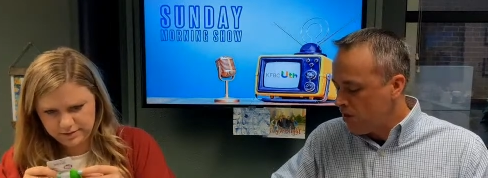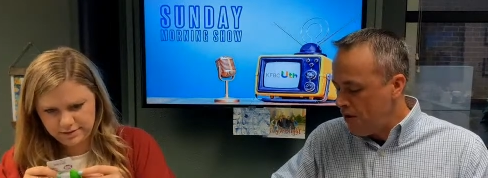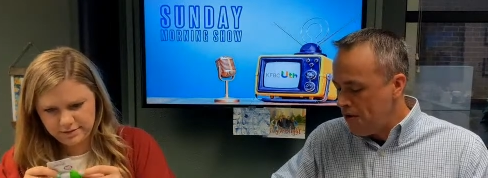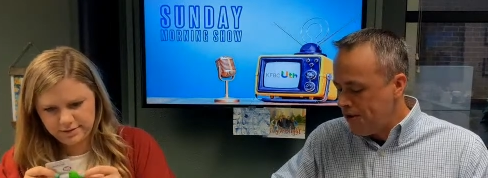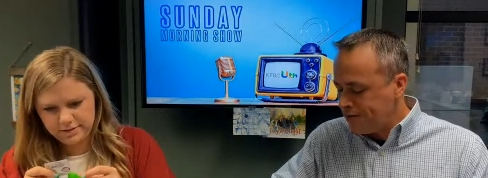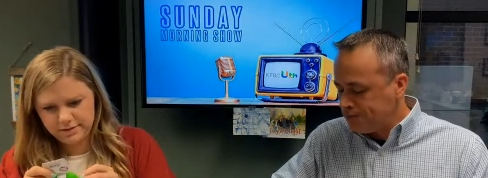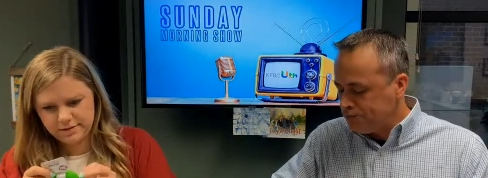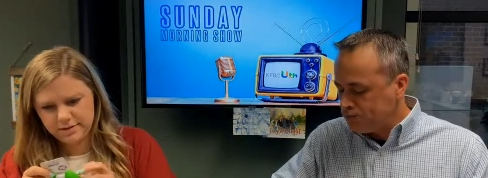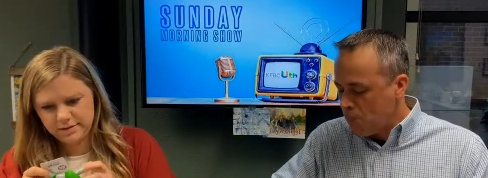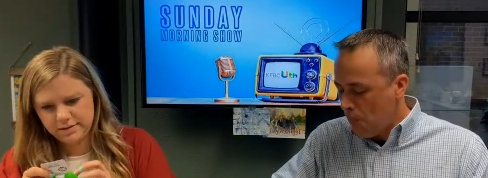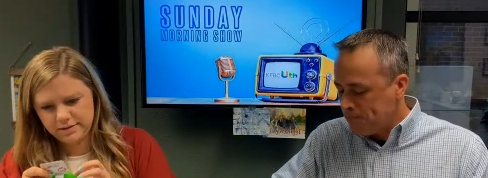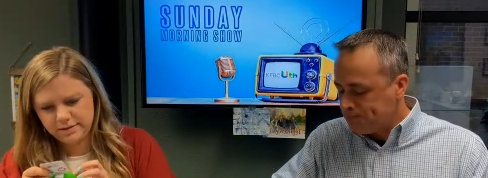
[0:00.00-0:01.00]
Speaker 1: I don't know
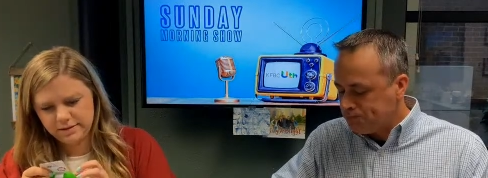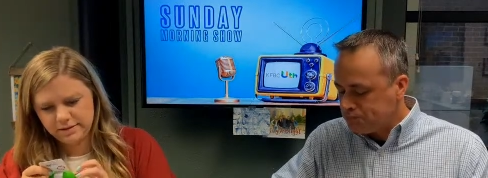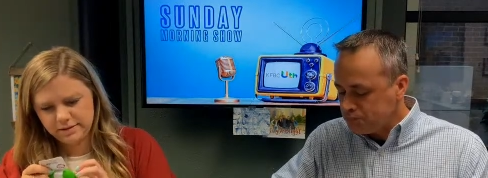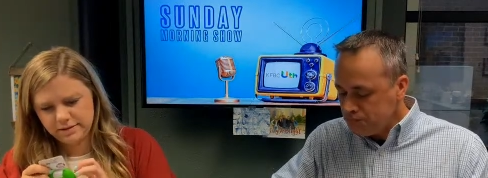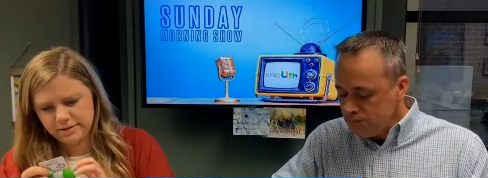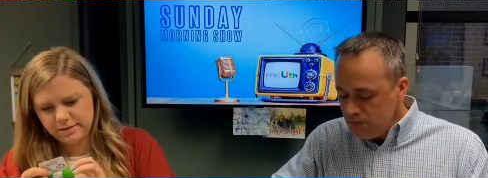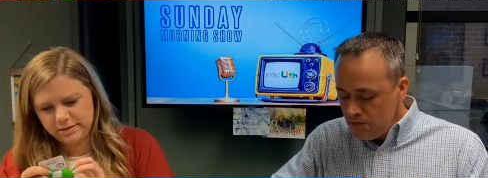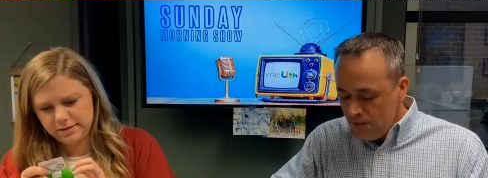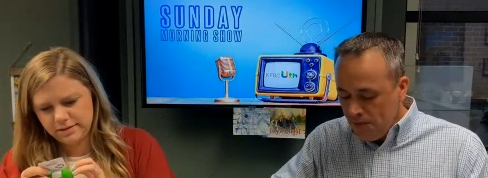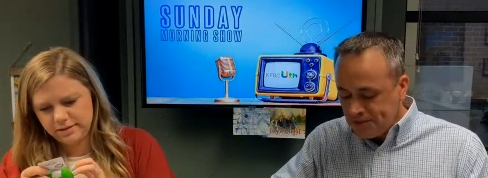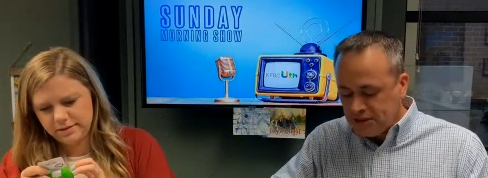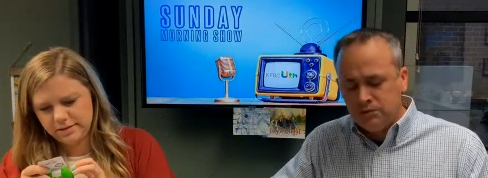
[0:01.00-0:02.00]

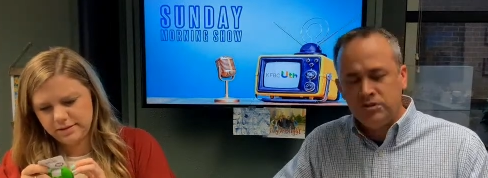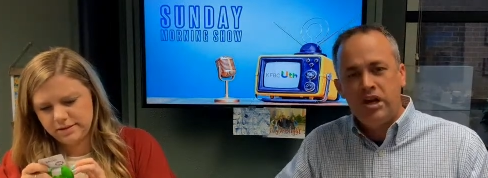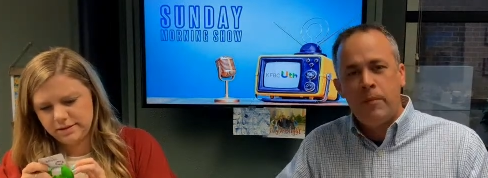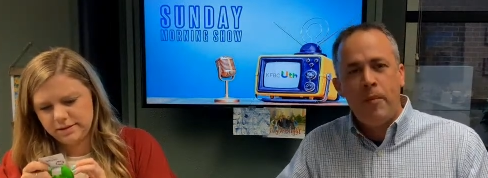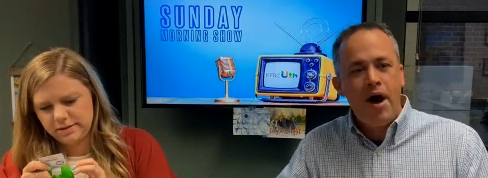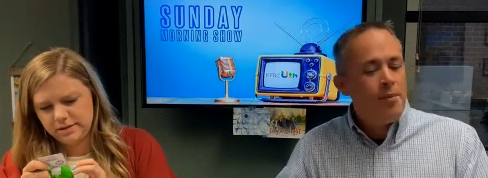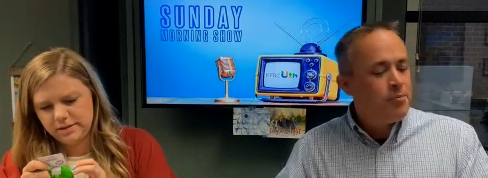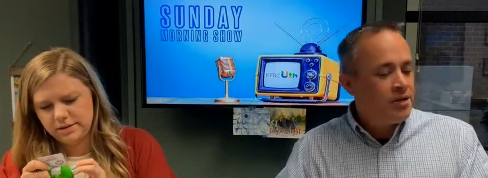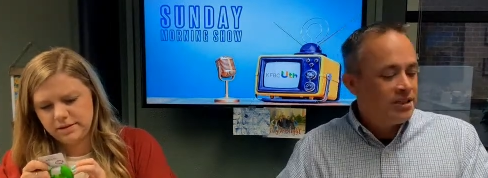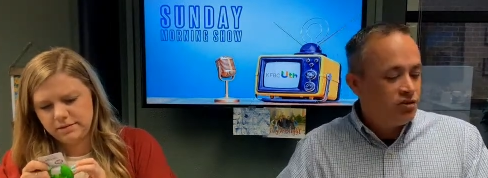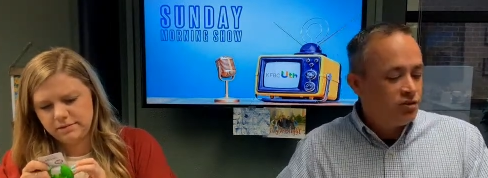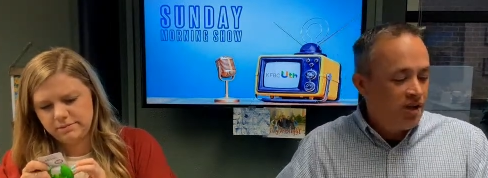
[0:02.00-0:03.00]
almost like Pop
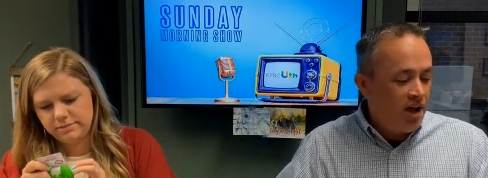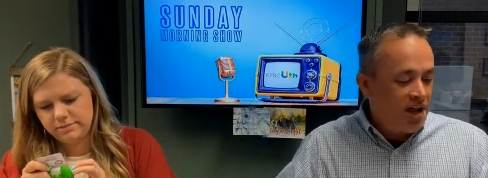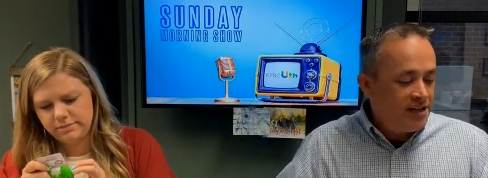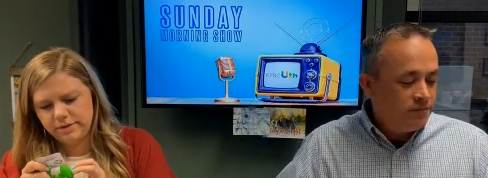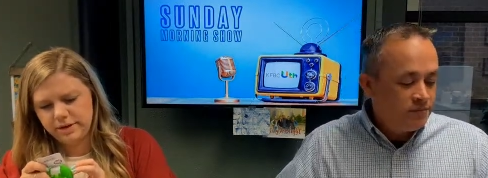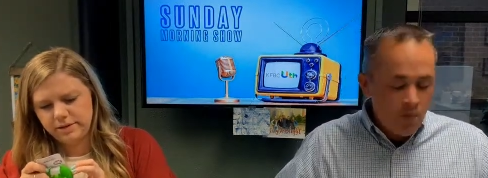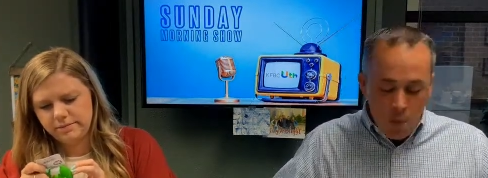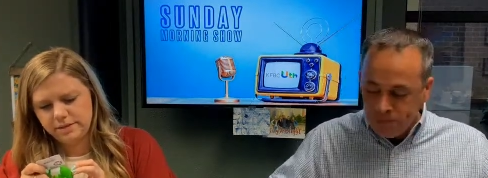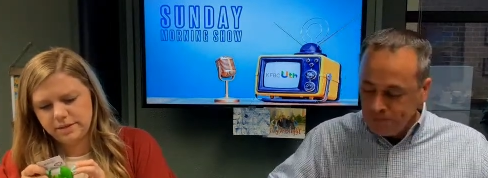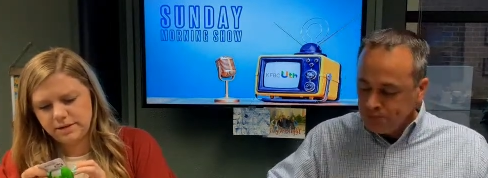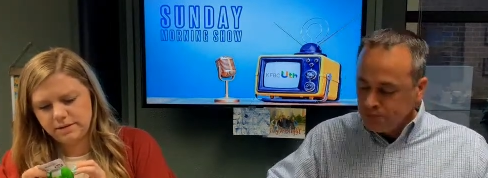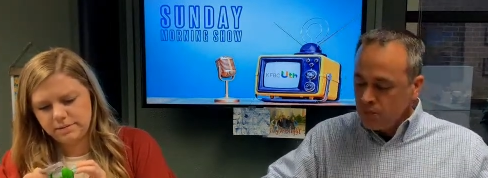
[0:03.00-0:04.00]
Rocks, really.
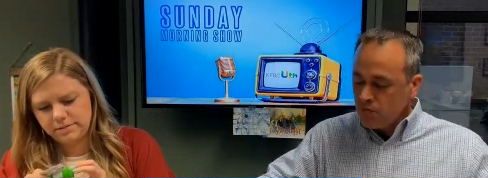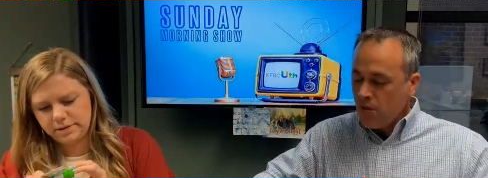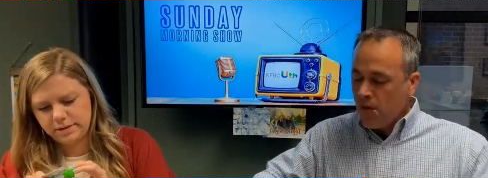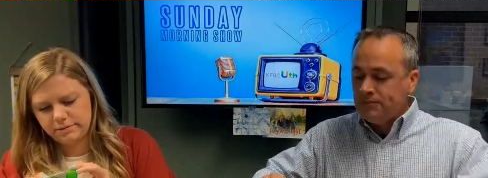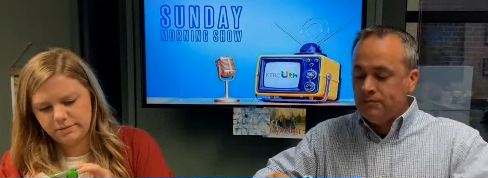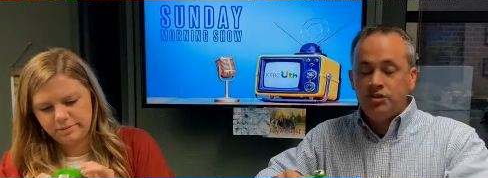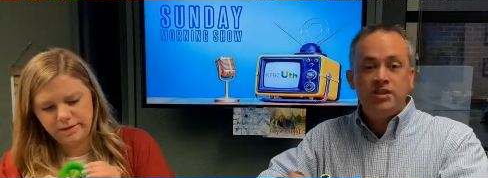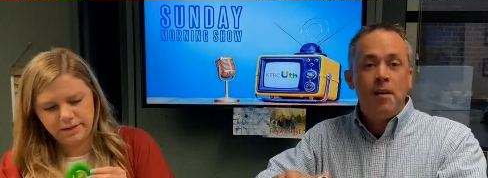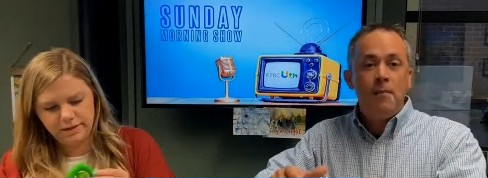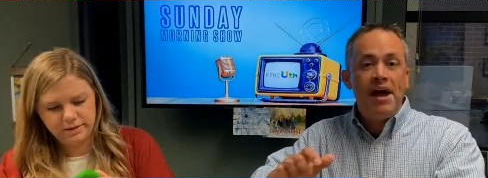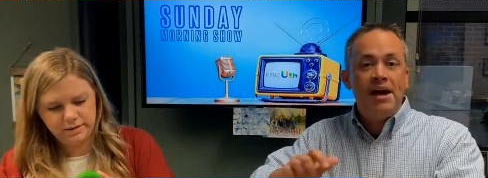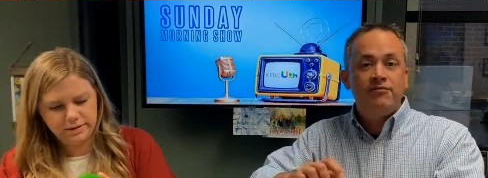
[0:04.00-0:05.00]
It's
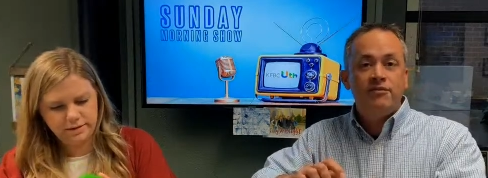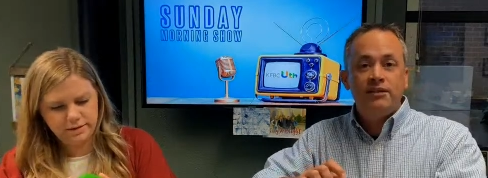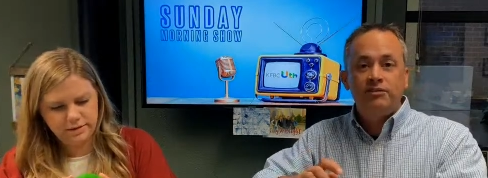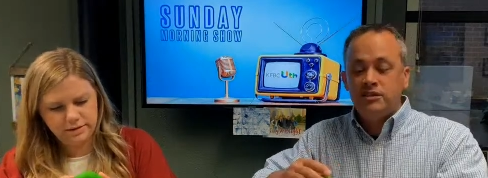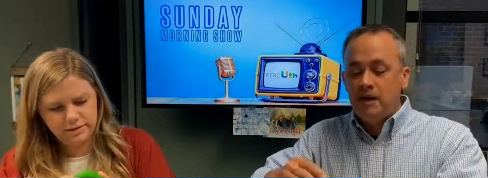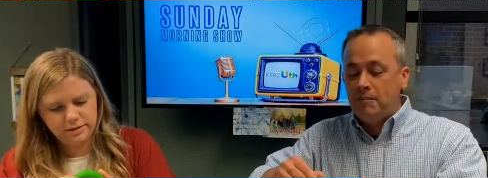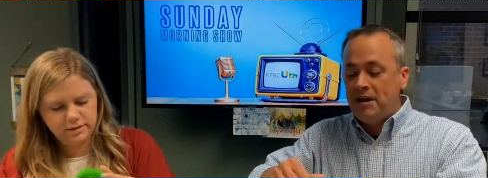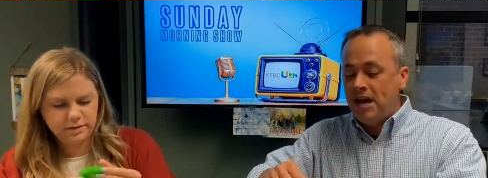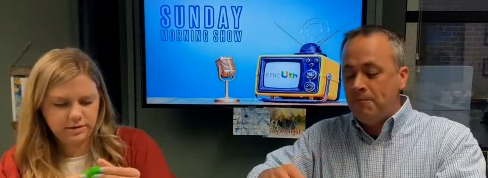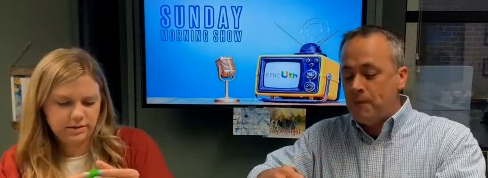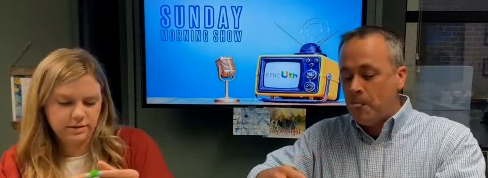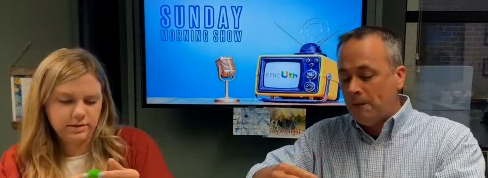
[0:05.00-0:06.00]
not bad. The flavor's not
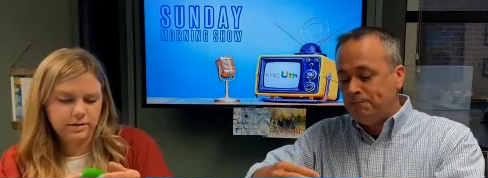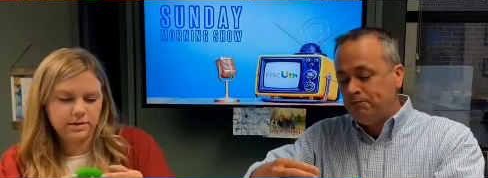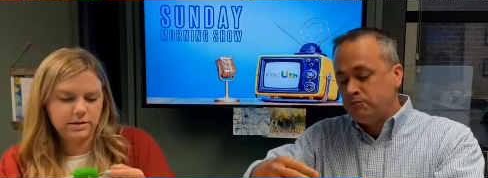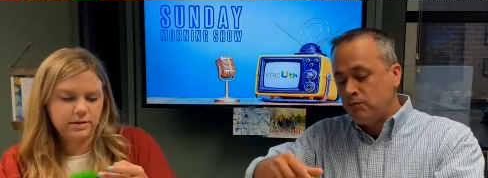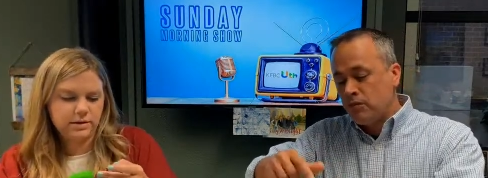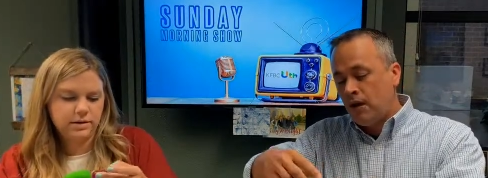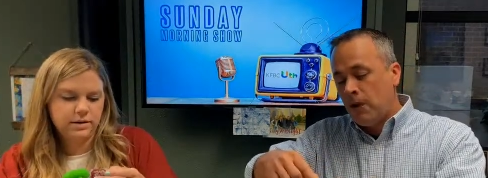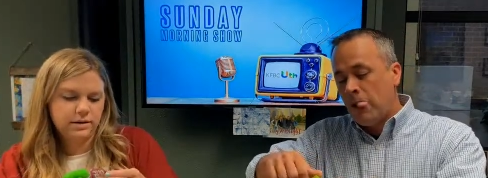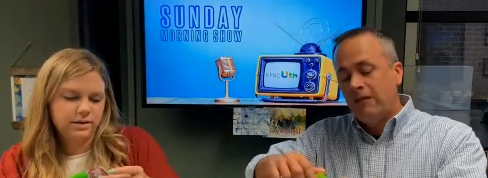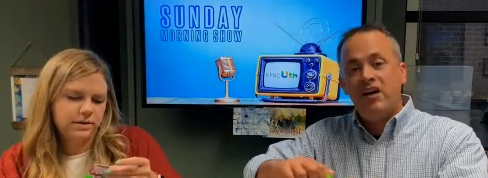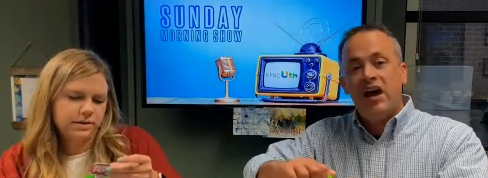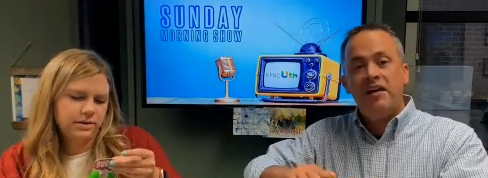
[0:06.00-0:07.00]
bad.
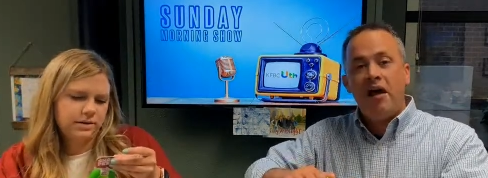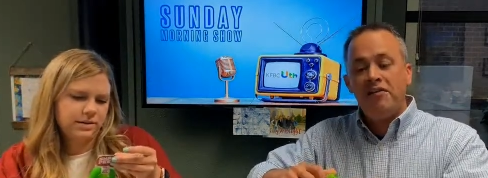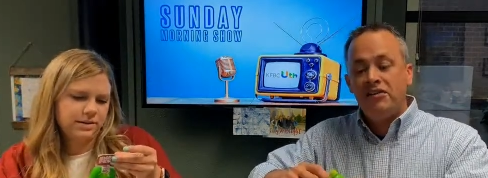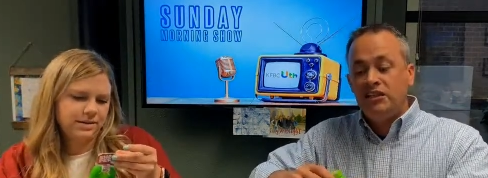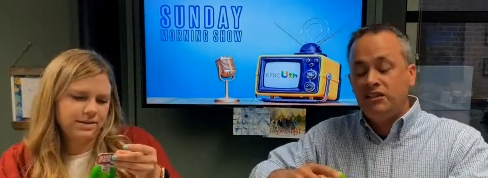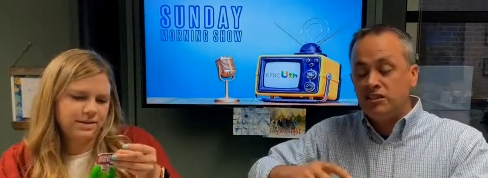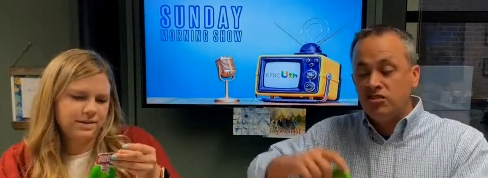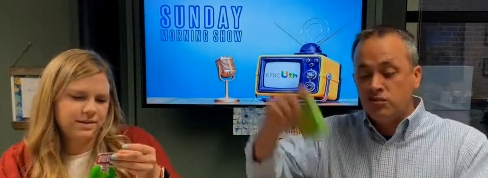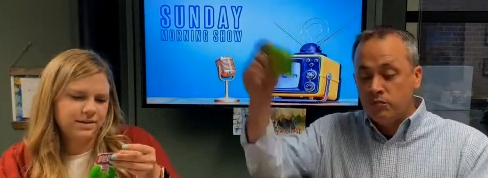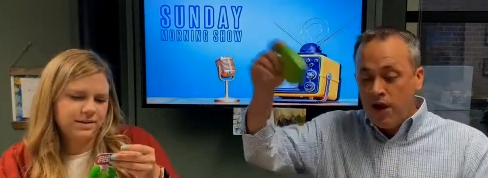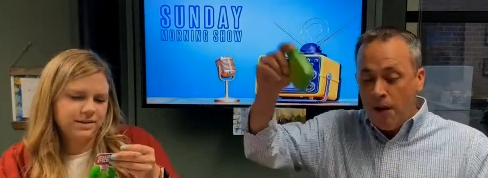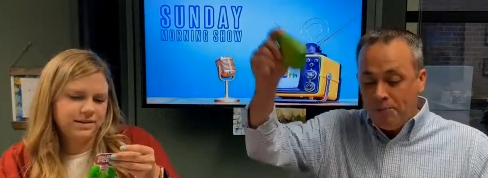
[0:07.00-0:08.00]
Vat 19 year old
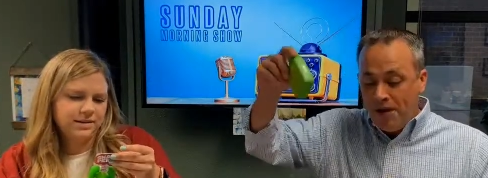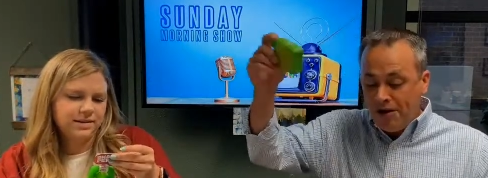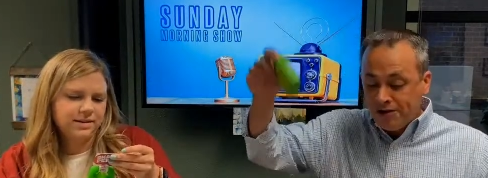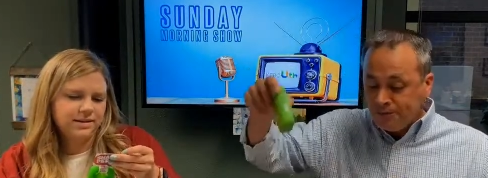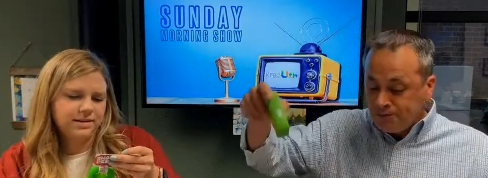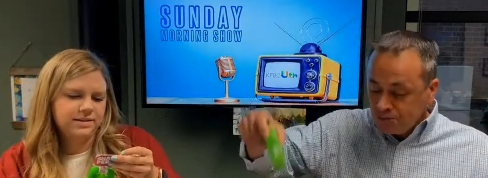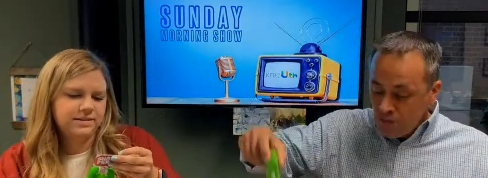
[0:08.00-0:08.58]
some gunpowder.